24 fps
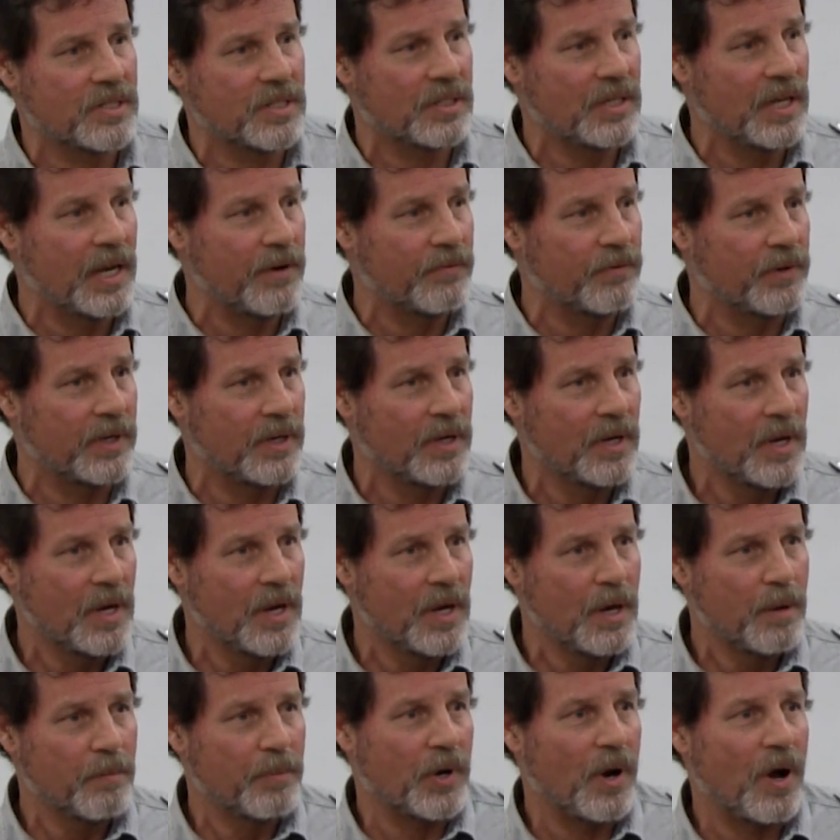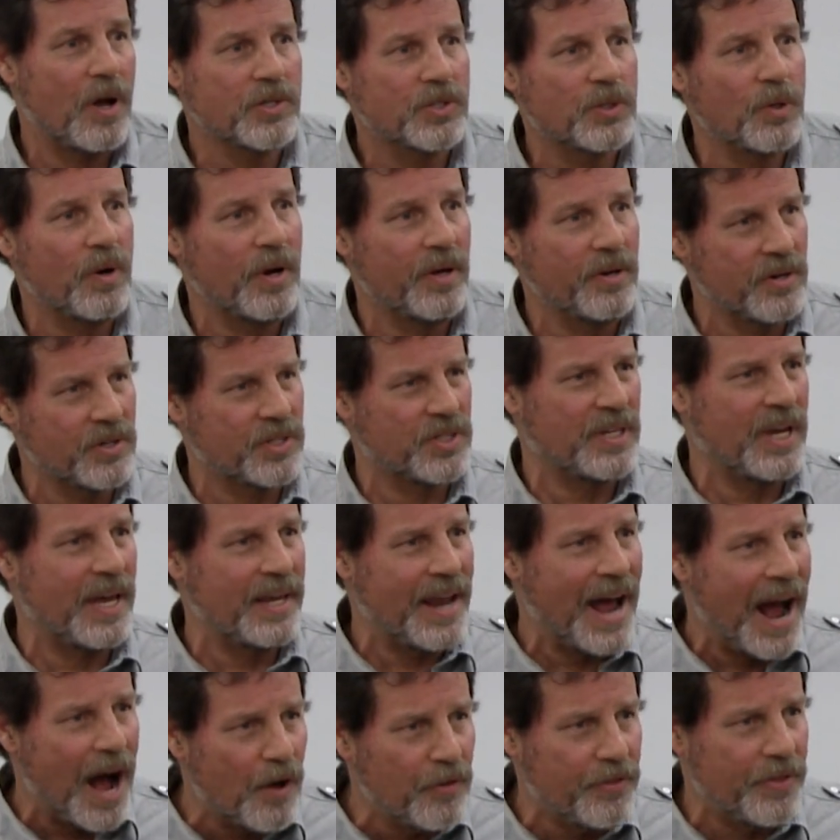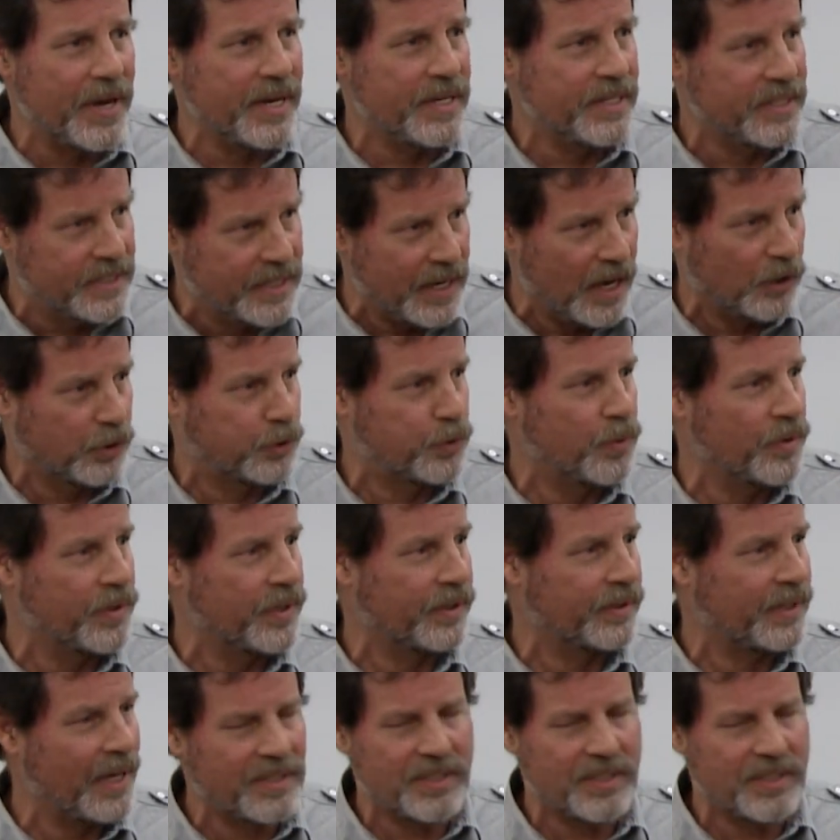slavery, but also understand how they dealt with it.